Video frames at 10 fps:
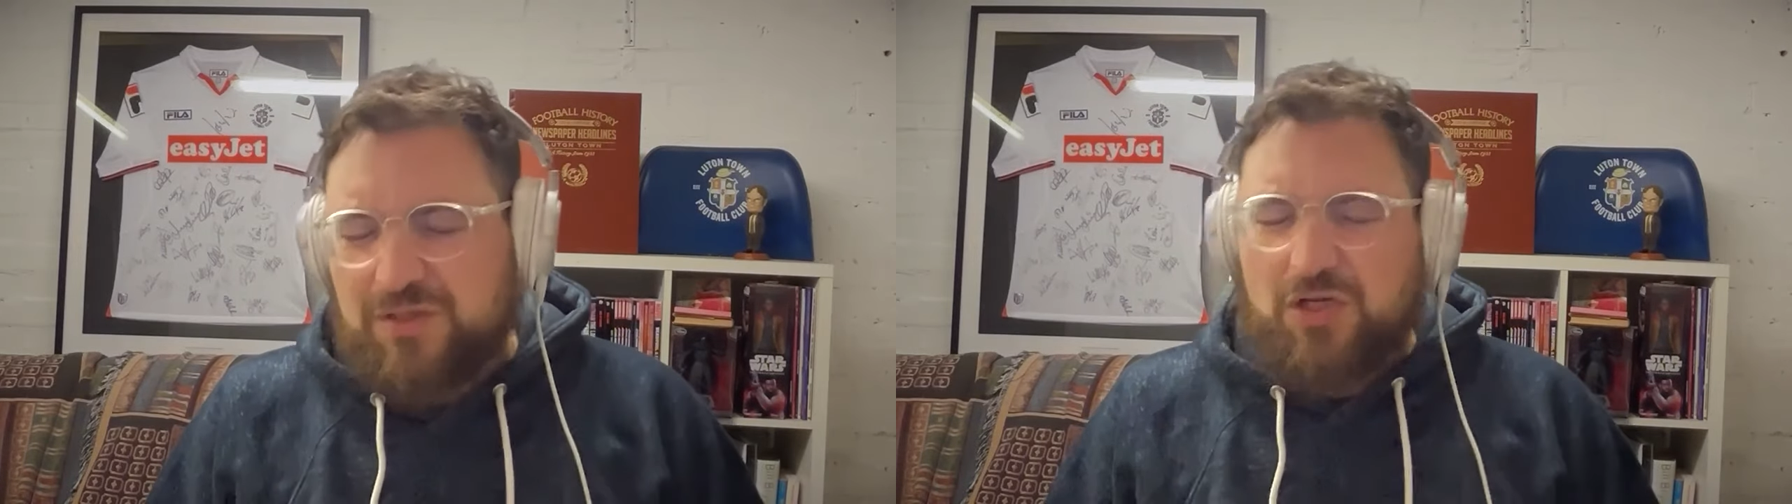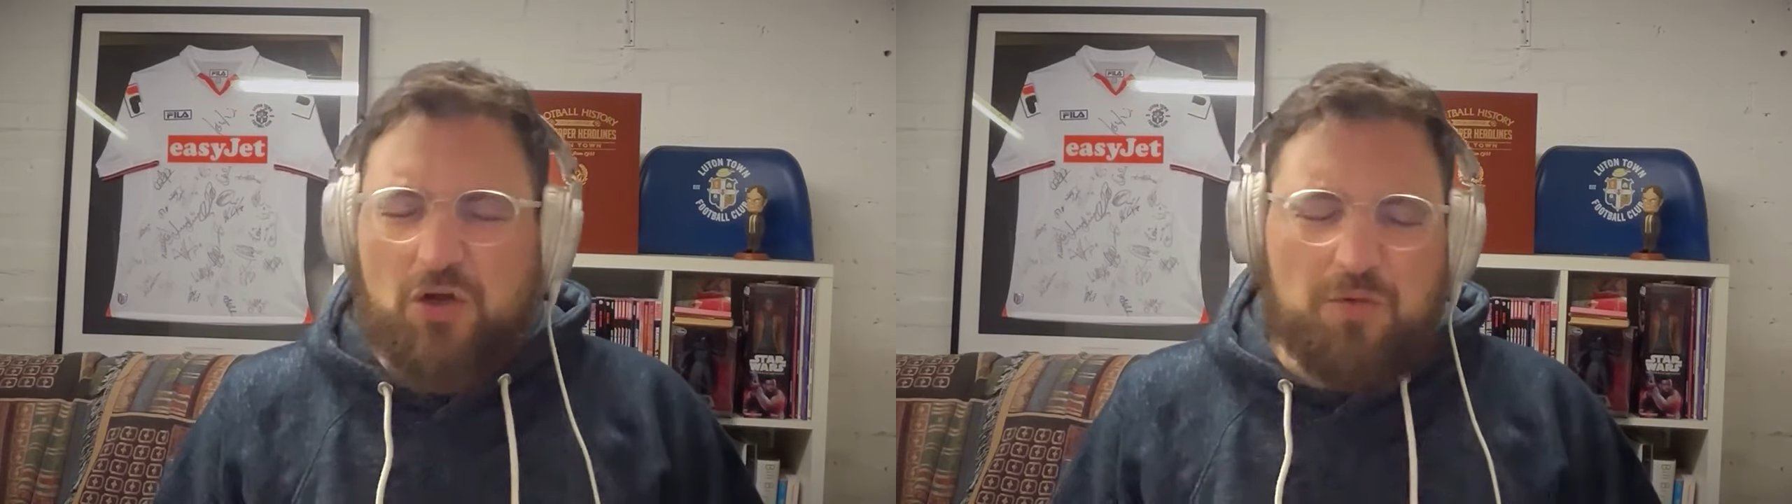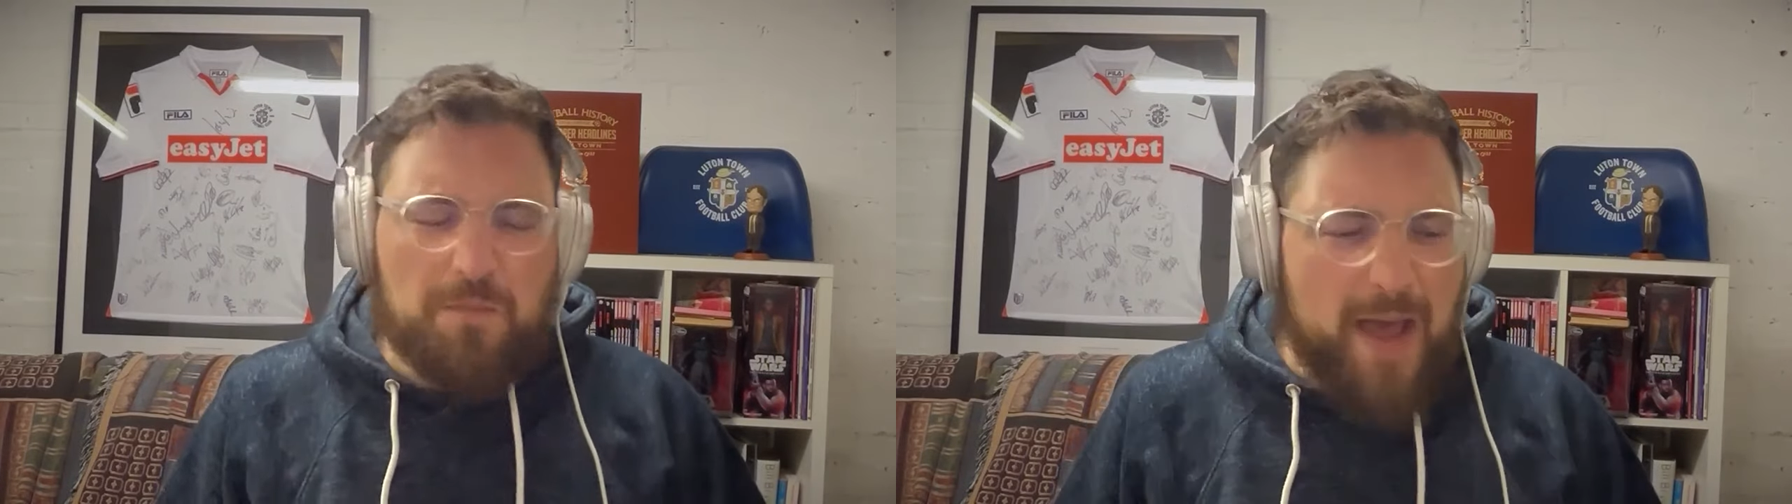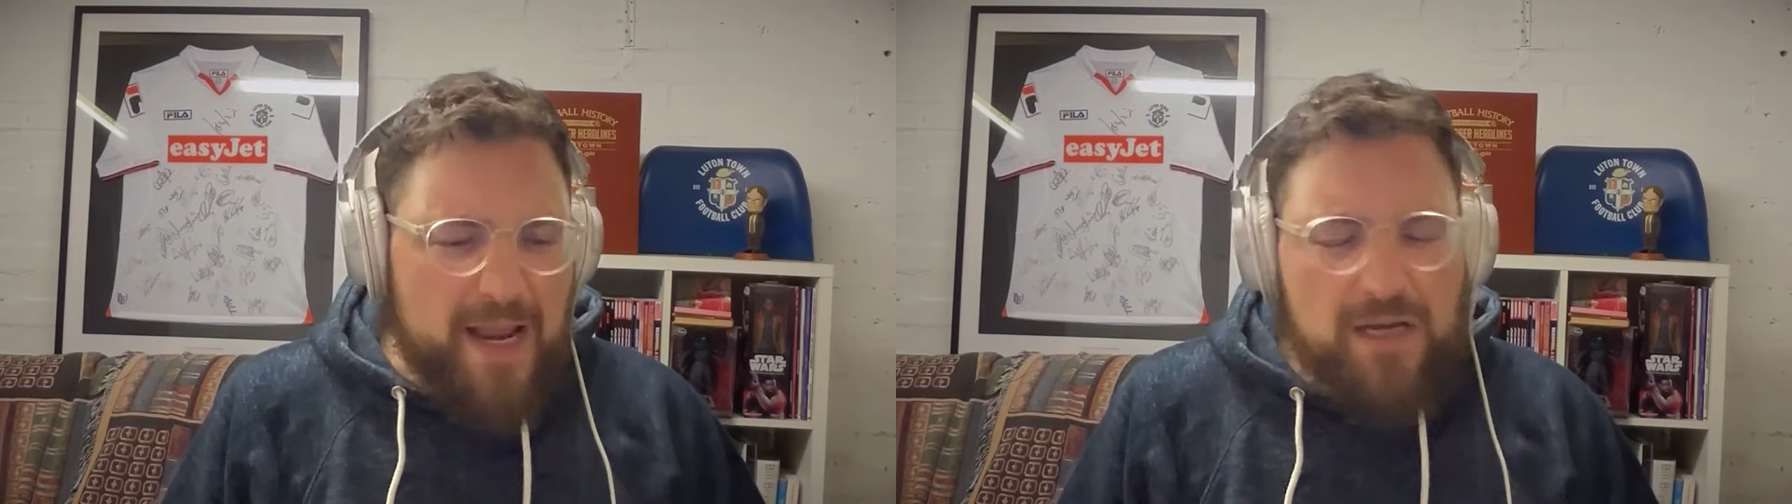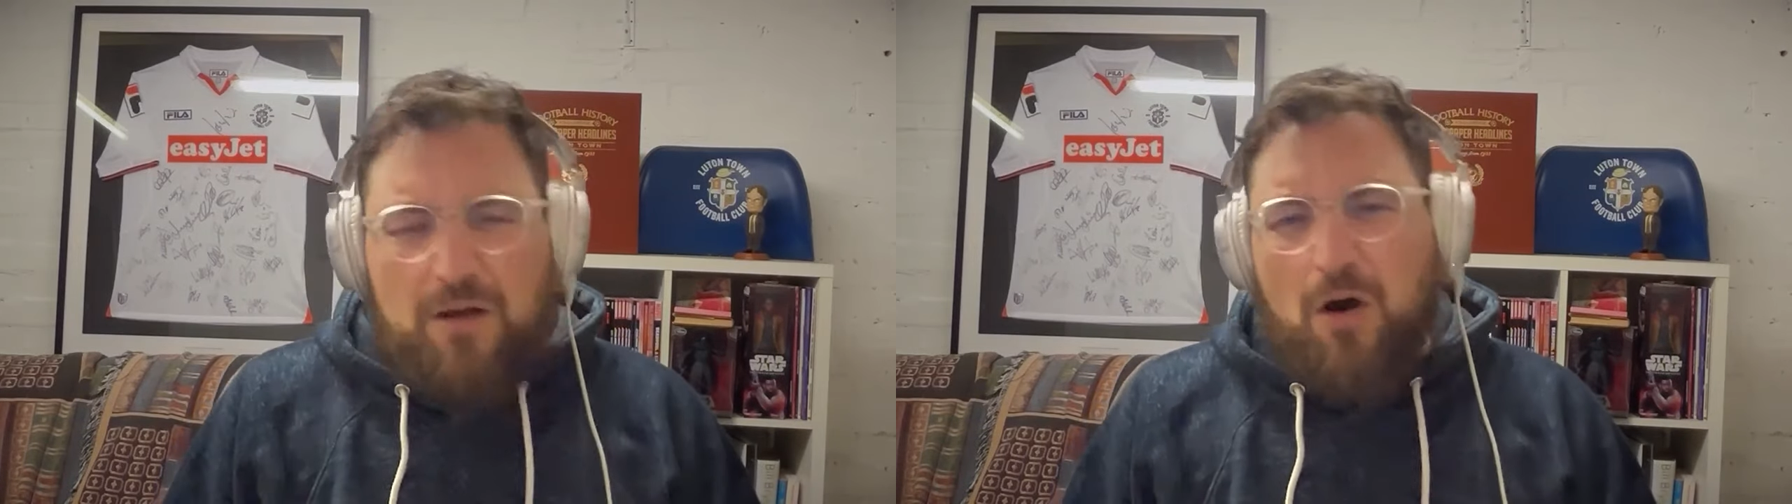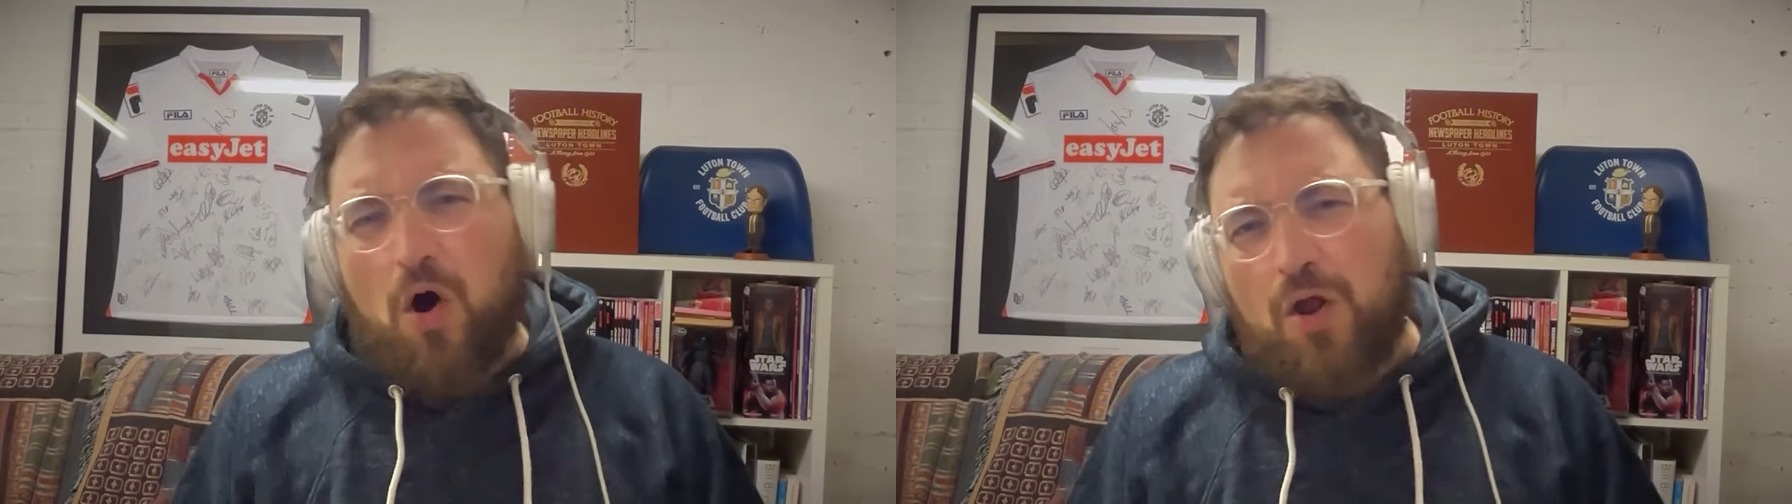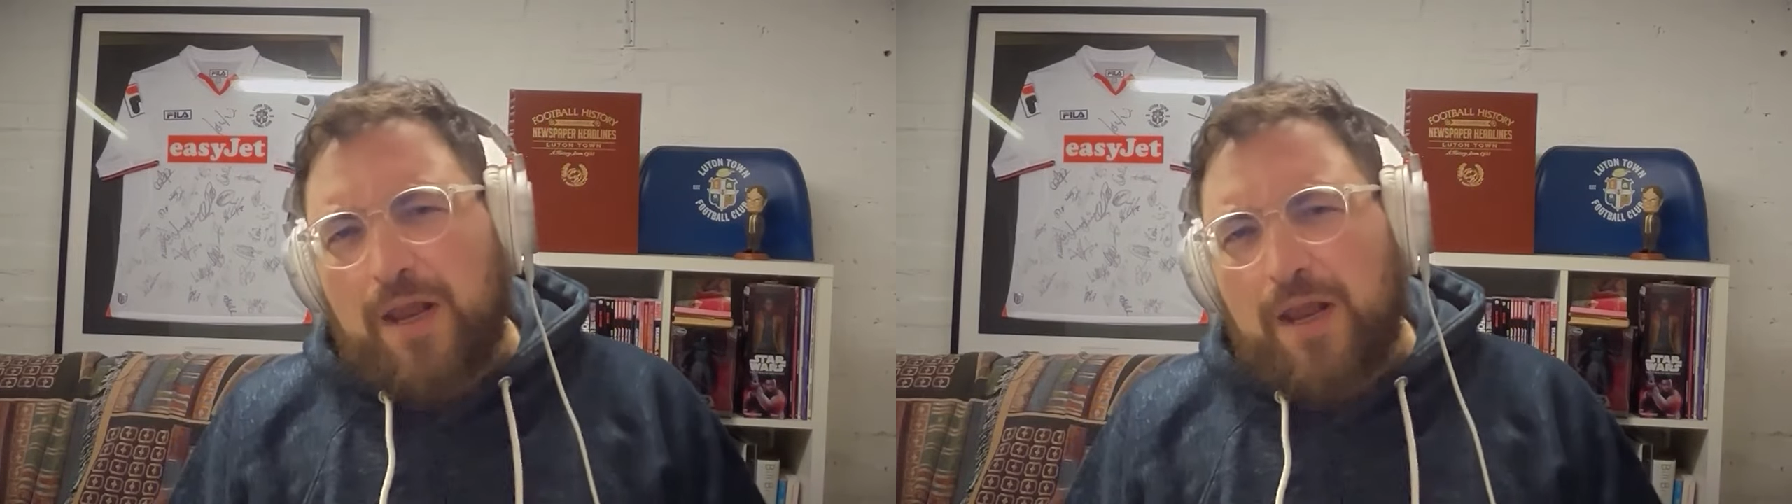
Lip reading: 2 men on